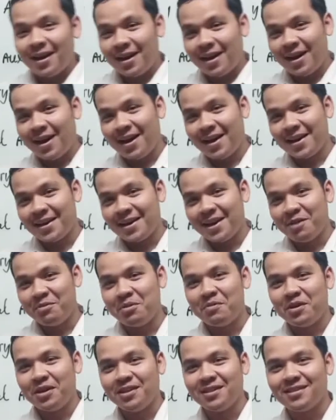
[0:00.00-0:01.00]
Hi
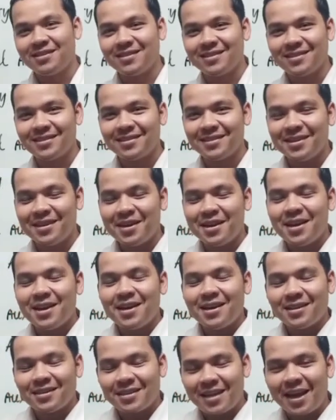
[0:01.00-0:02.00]
everyone,
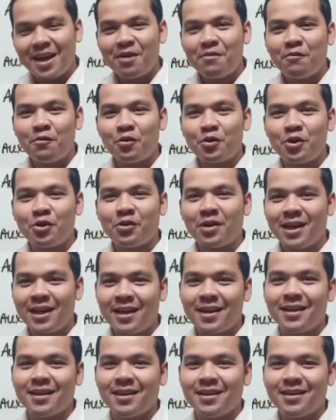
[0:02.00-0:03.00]
thanks for your
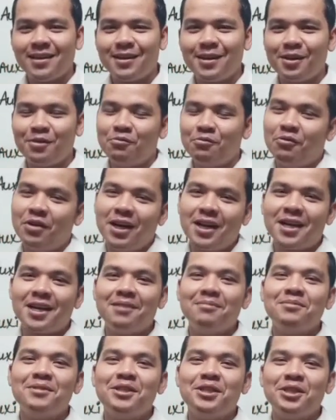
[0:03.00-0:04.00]
clicking and
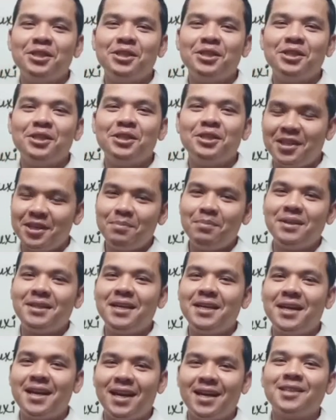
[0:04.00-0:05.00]
welcome to
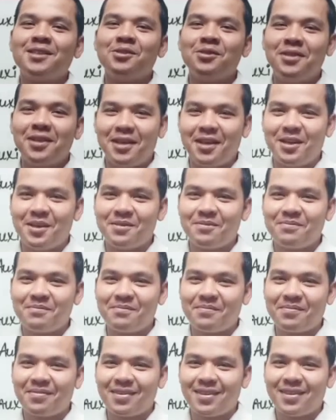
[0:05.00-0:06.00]
TBT class today.
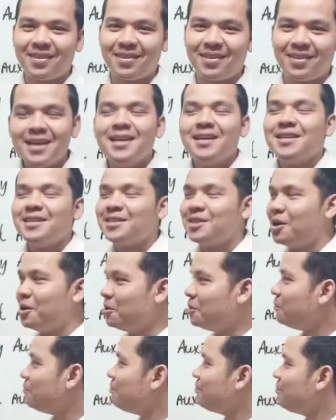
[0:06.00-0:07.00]

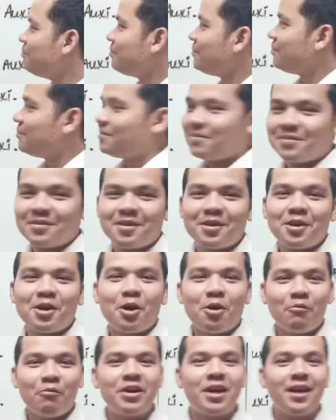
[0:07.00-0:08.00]
So
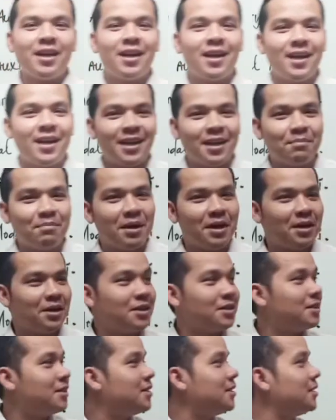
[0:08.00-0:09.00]
we're gonna learn
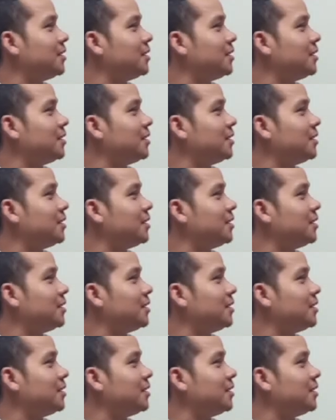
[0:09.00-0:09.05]
about